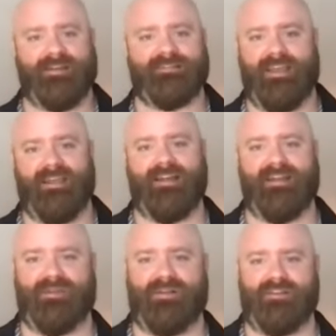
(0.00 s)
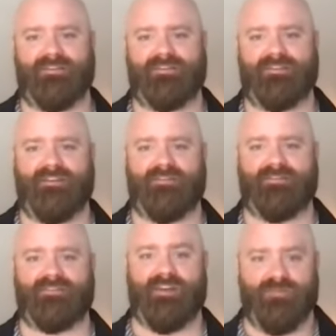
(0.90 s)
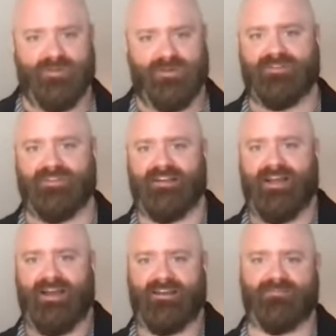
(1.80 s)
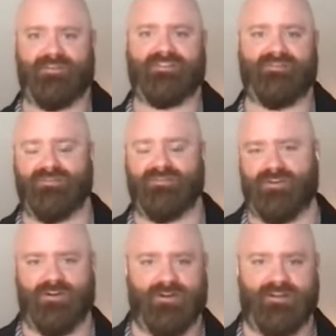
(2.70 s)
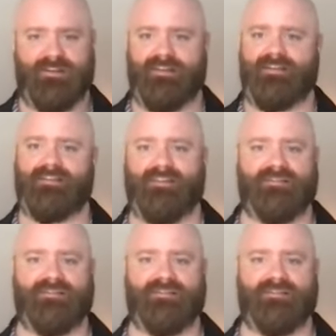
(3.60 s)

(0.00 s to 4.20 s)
because AI ML engineers, they're building kind of what's under the hood.